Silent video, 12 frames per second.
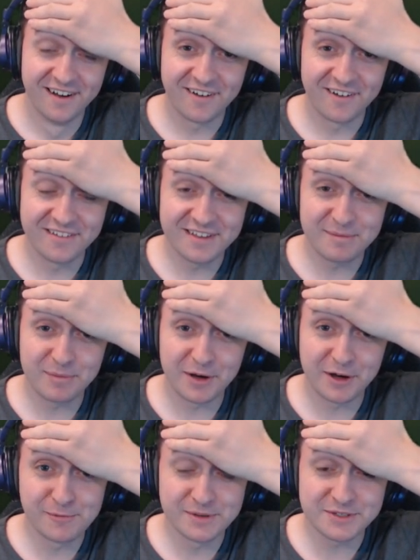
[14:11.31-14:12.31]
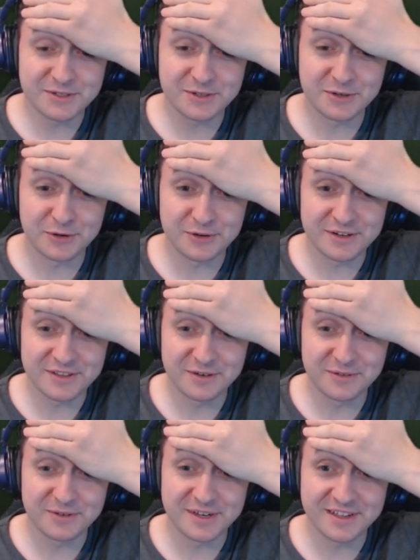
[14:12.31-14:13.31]
Ollie Palmer scoring
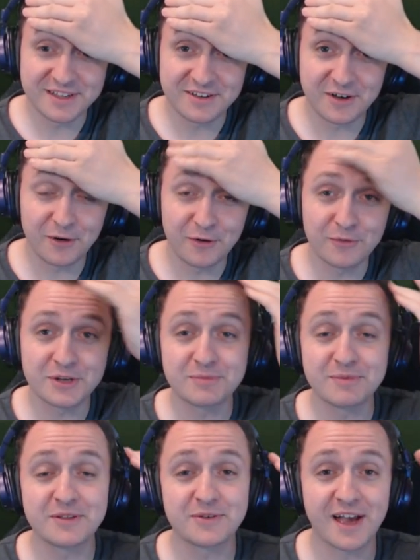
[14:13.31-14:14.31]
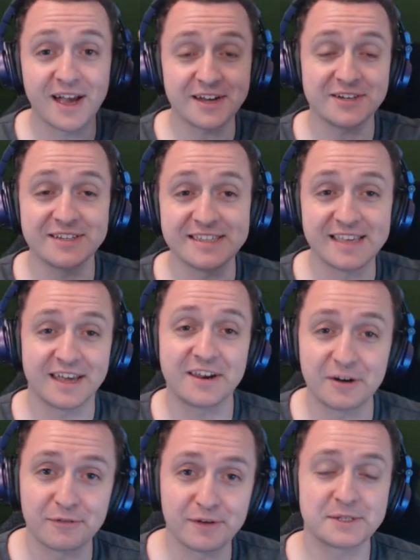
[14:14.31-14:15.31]
the winning goal, which means we actually get
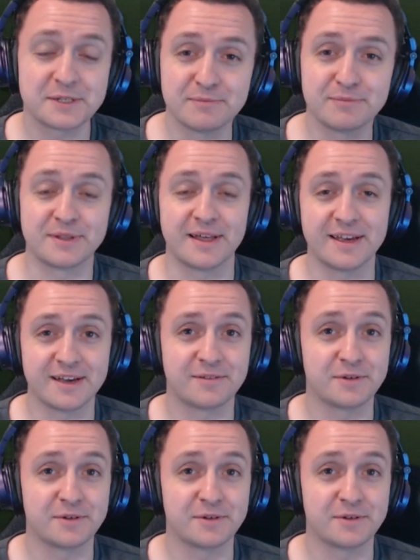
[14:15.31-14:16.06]
a Wrexham player,